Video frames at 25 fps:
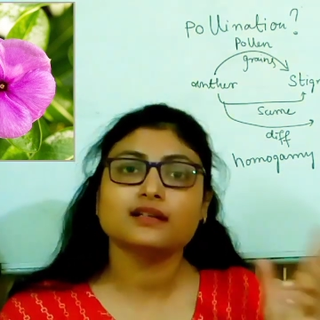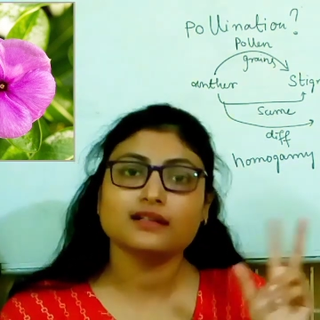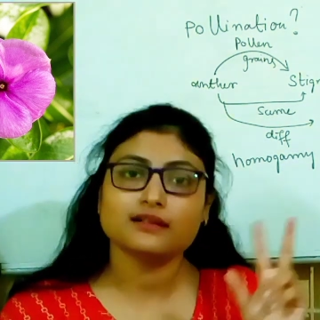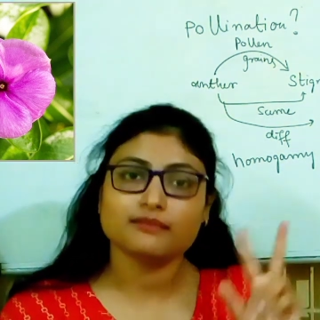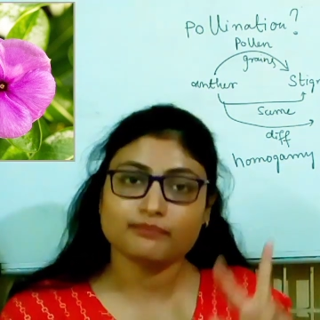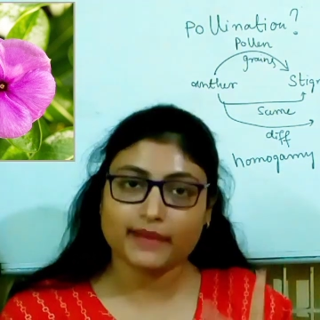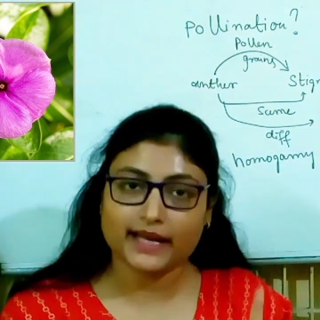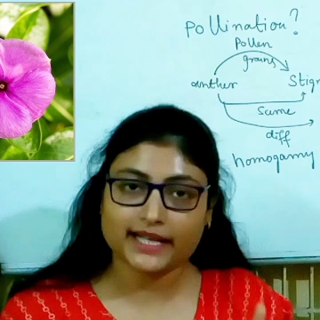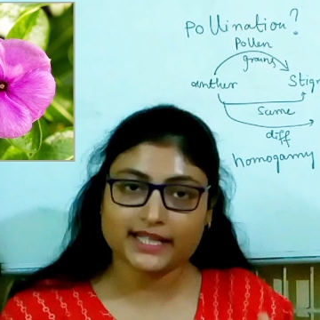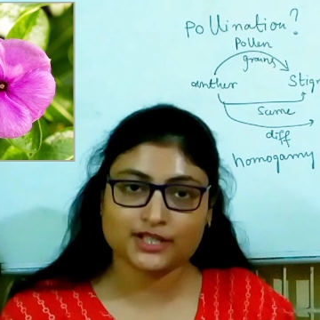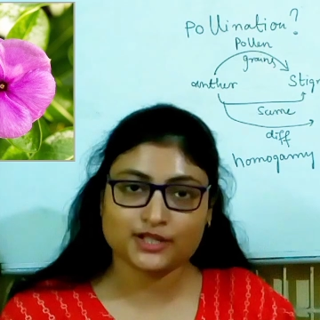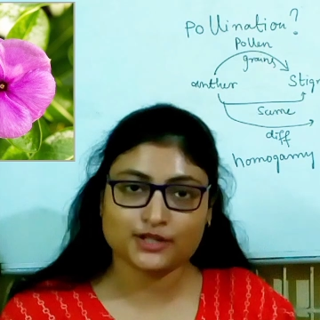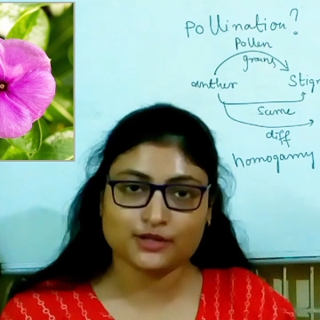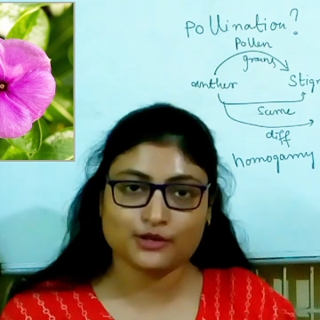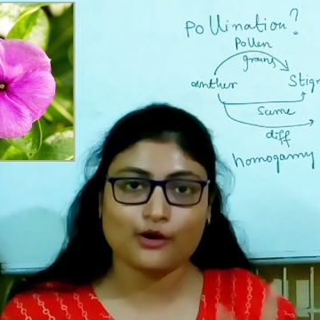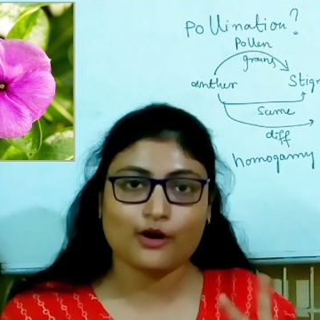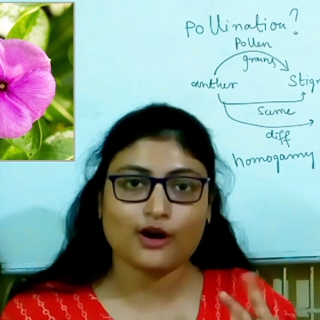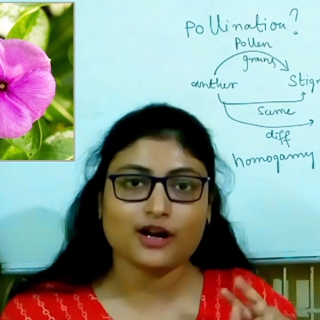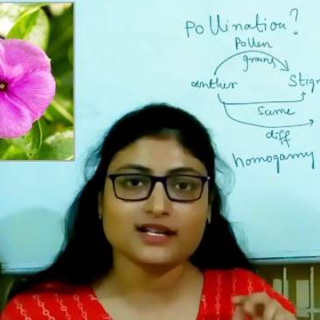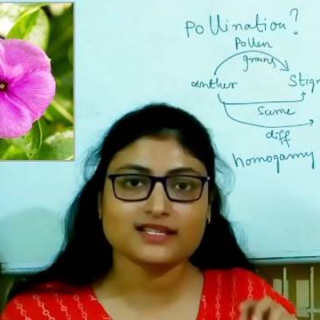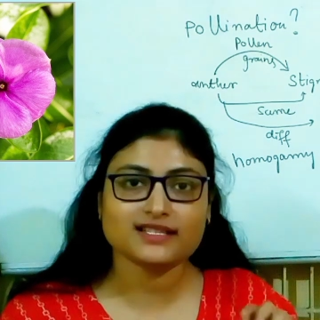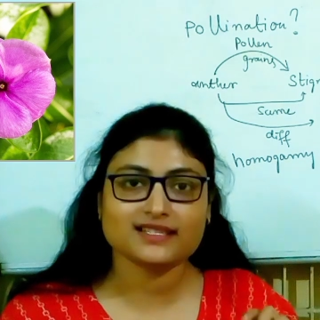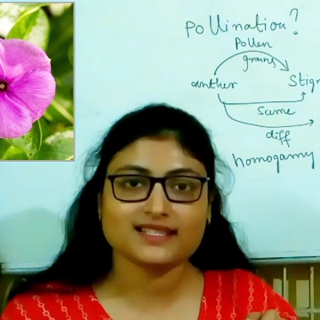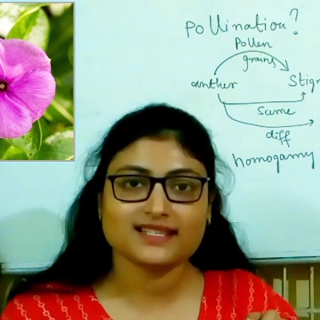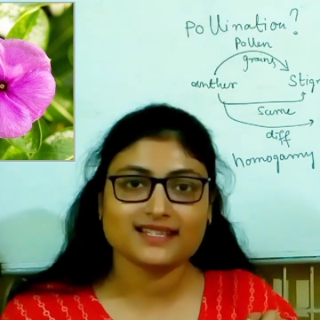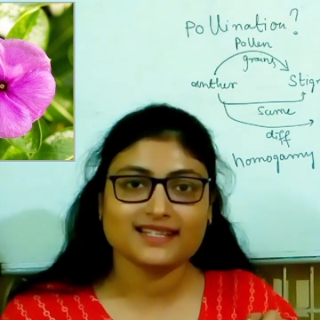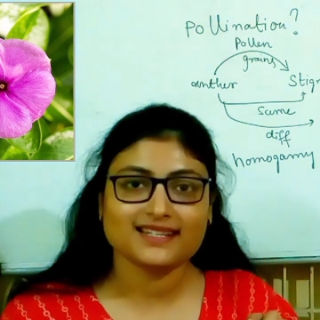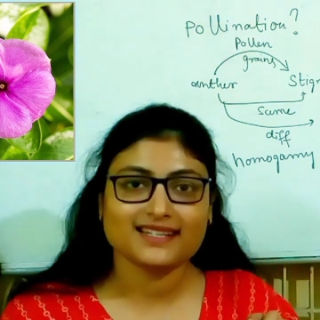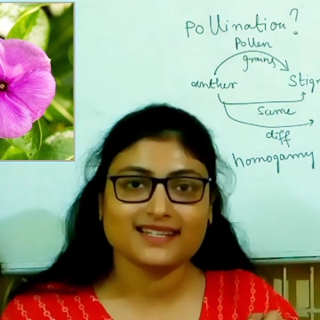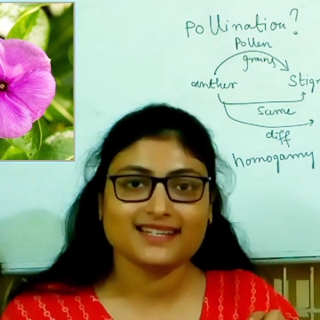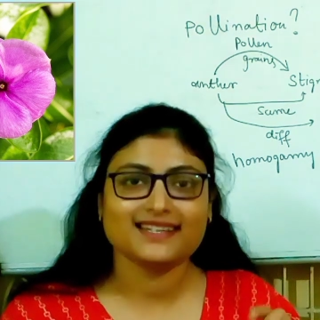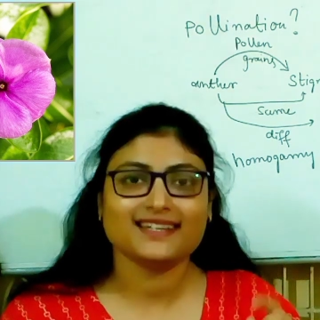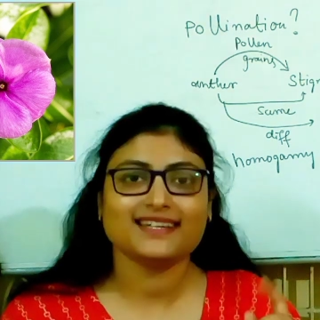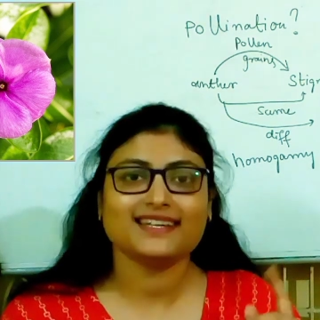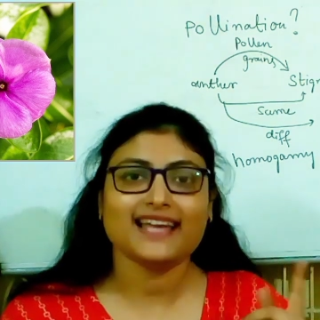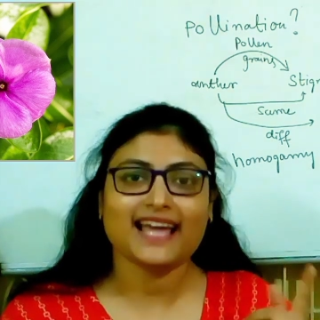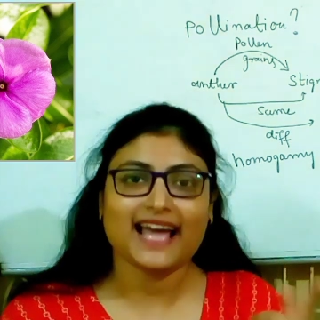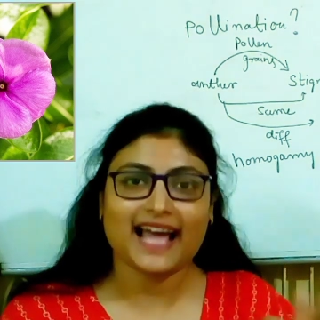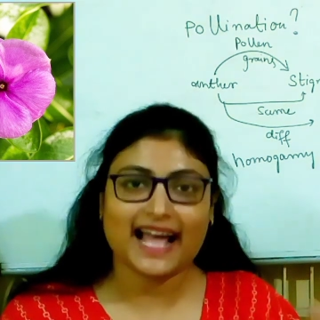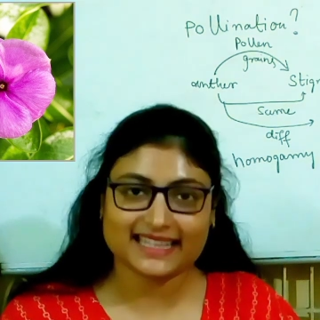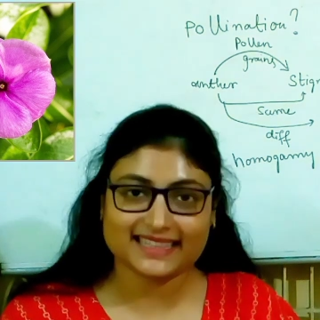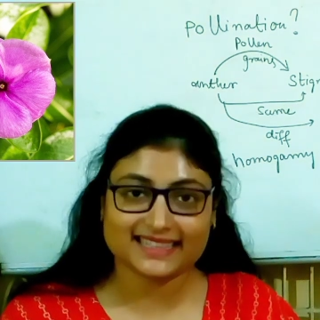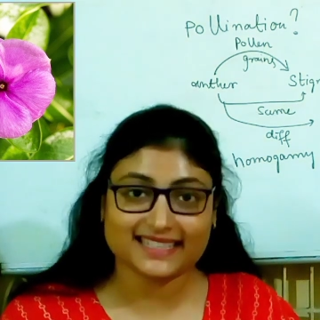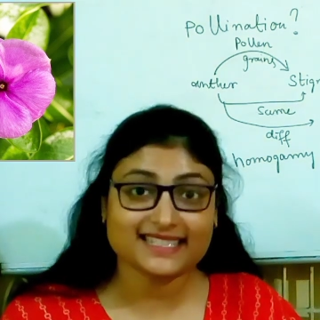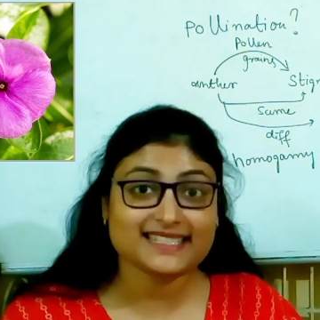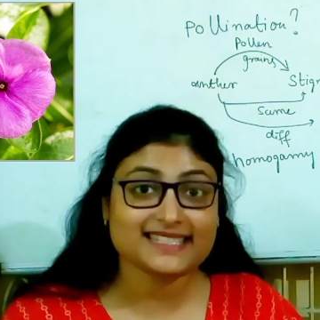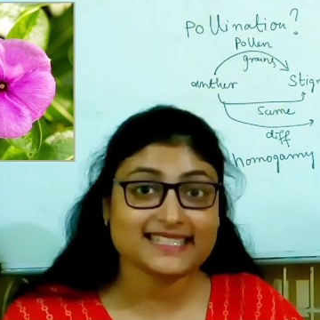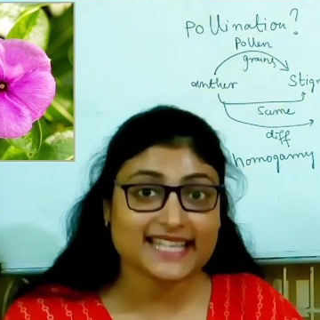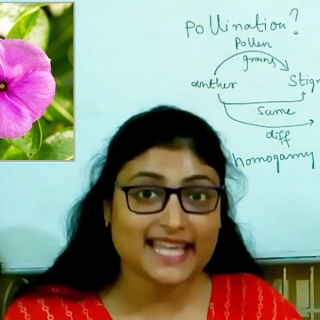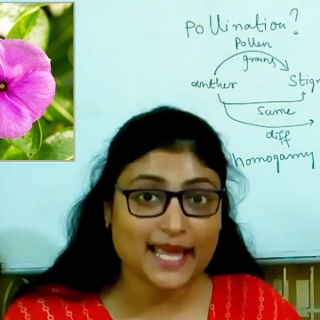matures at
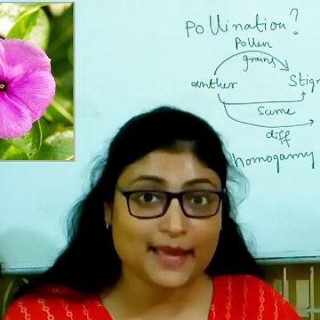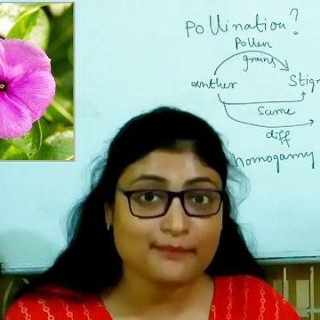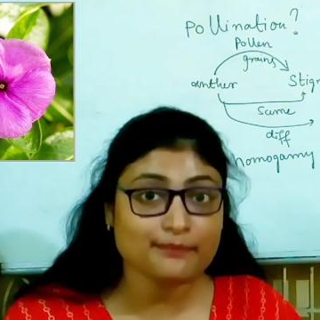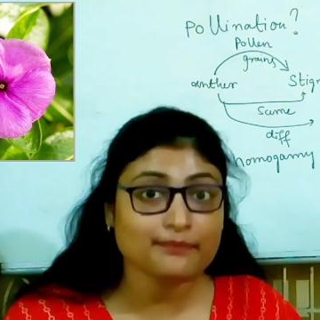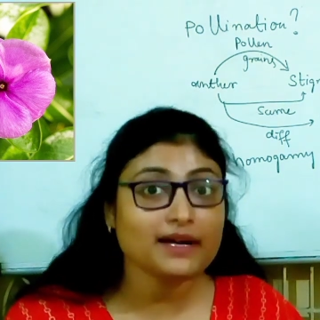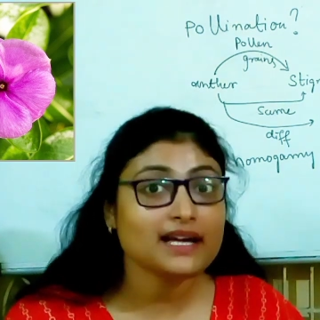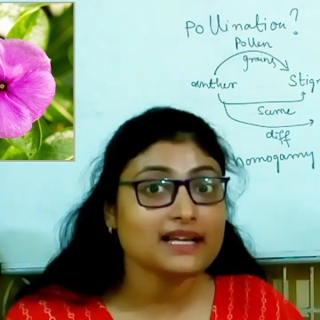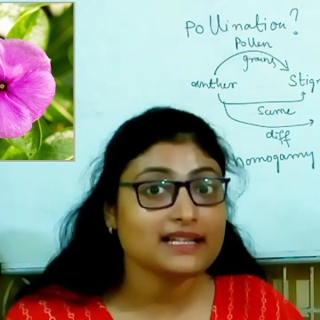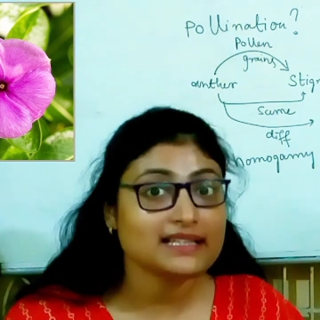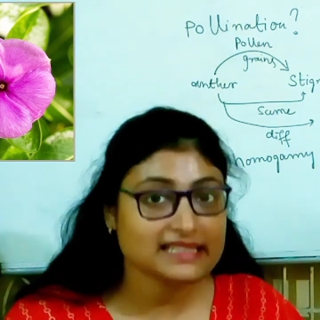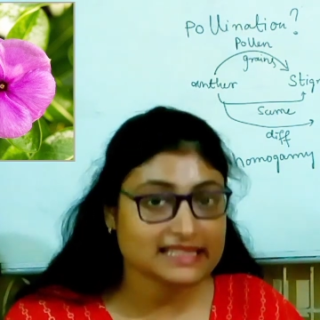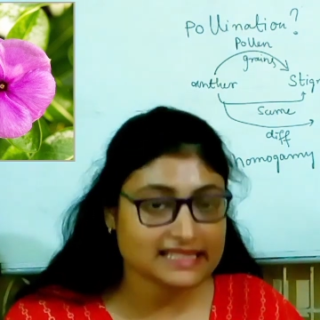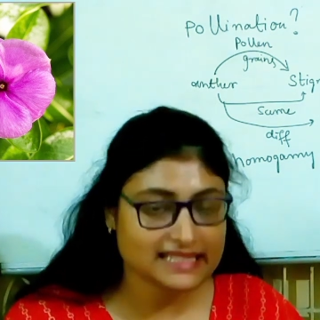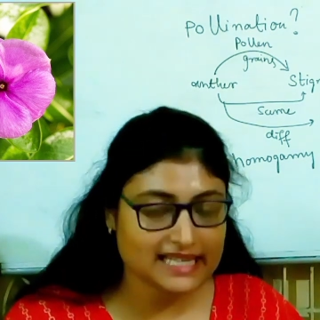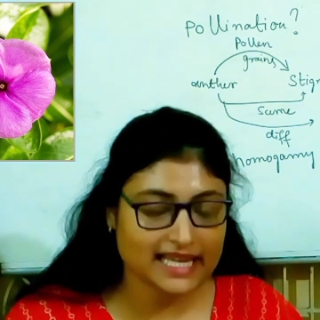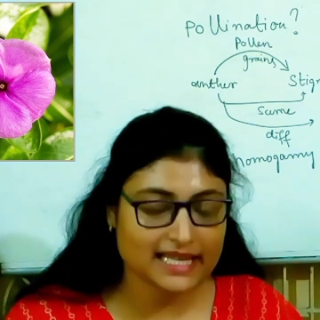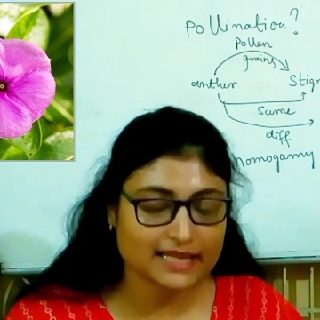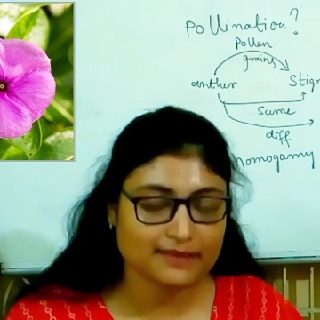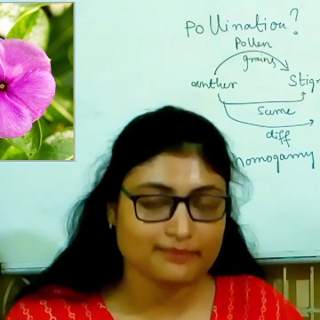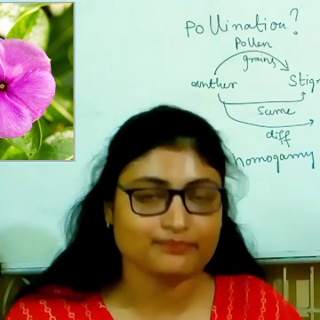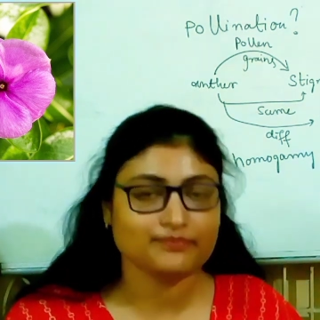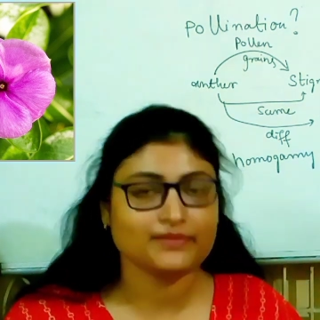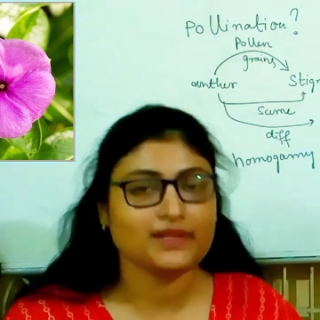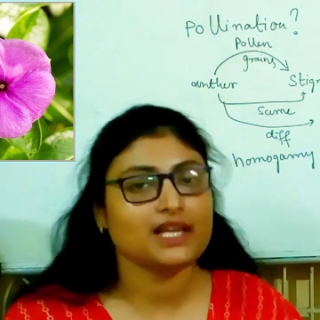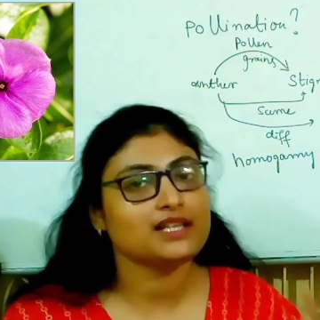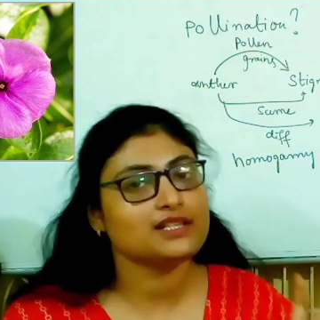the same time.